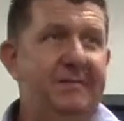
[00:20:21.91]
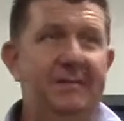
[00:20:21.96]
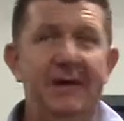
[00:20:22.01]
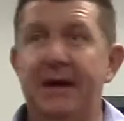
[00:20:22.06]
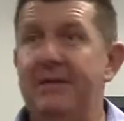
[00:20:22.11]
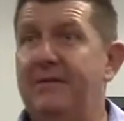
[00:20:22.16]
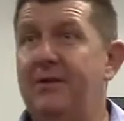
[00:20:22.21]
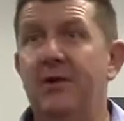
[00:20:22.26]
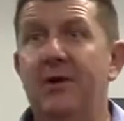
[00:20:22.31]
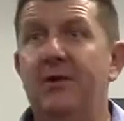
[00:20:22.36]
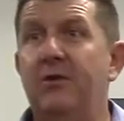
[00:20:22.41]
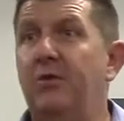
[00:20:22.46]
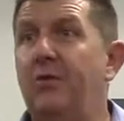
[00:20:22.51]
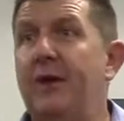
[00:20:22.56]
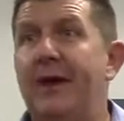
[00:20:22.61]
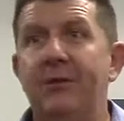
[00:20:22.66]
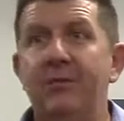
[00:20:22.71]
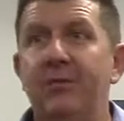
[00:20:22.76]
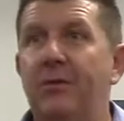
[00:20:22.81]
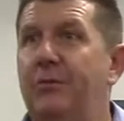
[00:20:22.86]
I've got a
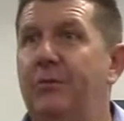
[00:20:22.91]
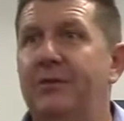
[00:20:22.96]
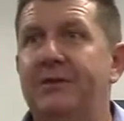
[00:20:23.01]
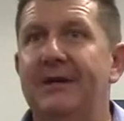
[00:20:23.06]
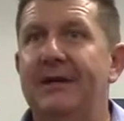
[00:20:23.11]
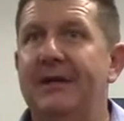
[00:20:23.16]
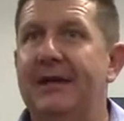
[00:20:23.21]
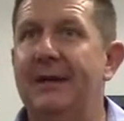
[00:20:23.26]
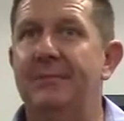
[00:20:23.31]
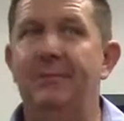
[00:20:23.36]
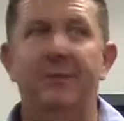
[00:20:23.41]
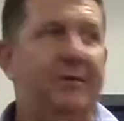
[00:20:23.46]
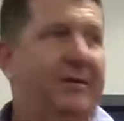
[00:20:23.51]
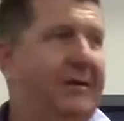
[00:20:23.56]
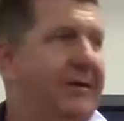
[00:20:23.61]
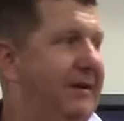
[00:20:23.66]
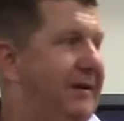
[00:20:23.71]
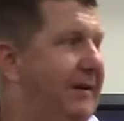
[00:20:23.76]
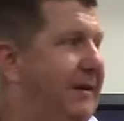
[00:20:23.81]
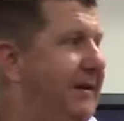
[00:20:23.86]
great one which I keep on.
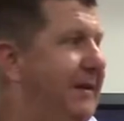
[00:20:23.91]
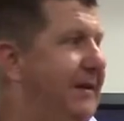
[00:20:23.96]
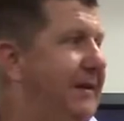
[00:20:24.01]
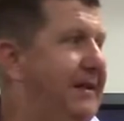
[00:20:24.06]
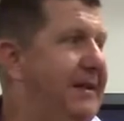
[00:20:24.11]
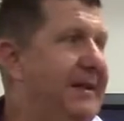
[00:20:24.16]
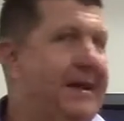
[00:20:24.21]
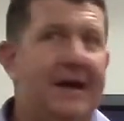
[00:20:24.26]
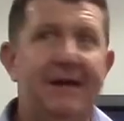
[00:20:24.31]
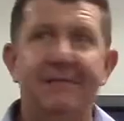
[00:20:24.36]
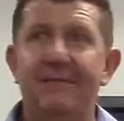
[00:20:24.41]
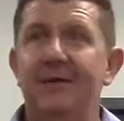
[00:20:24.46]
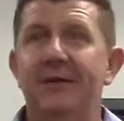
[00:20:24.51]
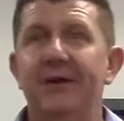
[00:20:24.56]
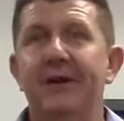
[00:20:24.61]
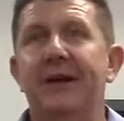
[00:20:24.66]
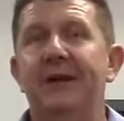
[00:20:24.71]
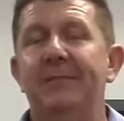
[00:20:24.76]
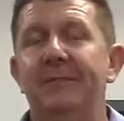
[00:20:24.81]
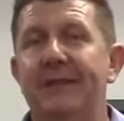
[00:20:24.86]
I've got a
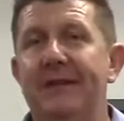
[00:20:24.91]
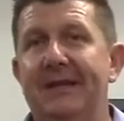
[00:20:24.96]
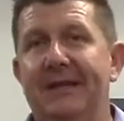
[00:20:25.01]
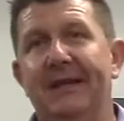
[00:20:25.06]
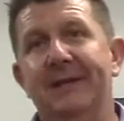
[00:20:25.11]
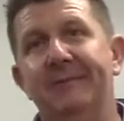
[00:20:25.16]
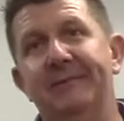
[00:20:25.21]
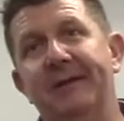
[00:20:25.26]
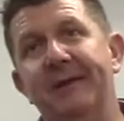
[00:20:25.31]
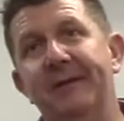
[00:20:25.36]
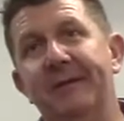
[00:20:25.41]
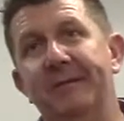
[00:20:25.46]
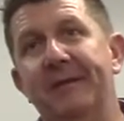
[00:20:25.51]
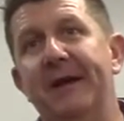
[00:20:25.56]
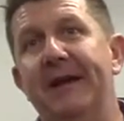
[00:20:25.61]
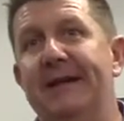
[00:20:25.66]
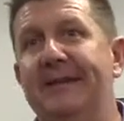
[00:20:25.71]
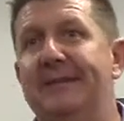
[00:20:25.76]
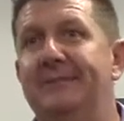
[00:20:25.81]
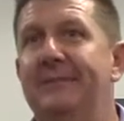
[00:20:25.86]
nightmare that keeps coming
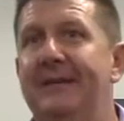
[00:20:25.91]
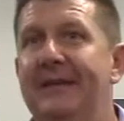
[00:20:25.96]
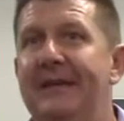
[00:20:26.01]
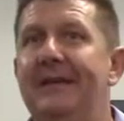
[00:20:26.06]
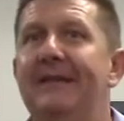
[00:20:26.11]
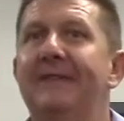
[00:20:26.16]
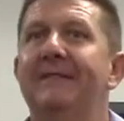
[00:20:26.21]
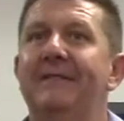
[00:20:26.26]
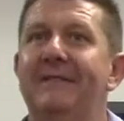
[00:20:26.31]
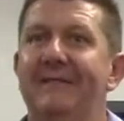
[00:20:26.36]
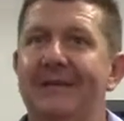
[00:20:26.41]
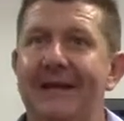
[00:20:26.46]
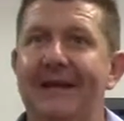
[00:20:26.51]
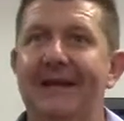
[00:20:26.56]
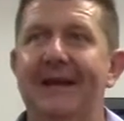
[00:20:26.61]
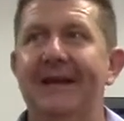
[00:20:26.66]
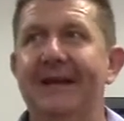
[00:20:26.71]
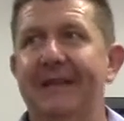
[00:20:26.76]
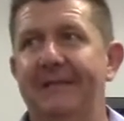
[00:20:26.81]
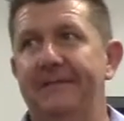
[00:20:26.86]
back, is me in
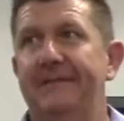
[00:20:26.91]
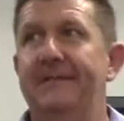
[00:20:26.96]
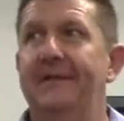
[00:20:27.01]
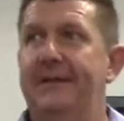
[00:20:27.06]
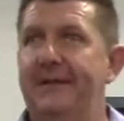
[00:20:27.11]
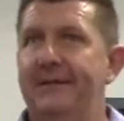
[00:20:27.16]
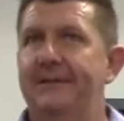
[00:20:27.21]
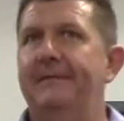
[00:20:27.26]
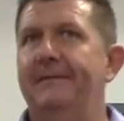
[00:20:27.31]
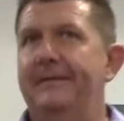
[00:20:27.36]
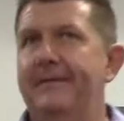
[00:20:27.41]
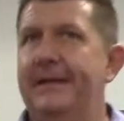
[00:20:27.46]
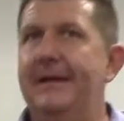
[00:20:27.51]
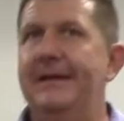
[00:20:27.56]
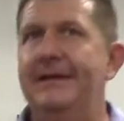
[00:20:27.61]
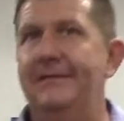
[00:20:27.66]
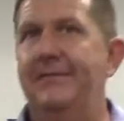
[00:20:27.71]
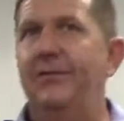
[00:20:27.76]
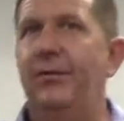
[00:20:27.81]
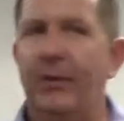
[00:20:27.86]
a lift
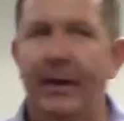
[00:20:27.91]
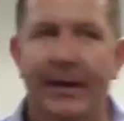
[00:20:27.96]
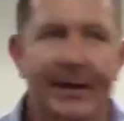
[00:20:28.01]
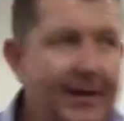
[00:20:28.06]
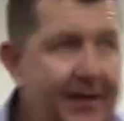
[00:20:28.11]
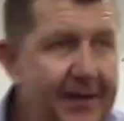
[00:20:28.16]
that's falling.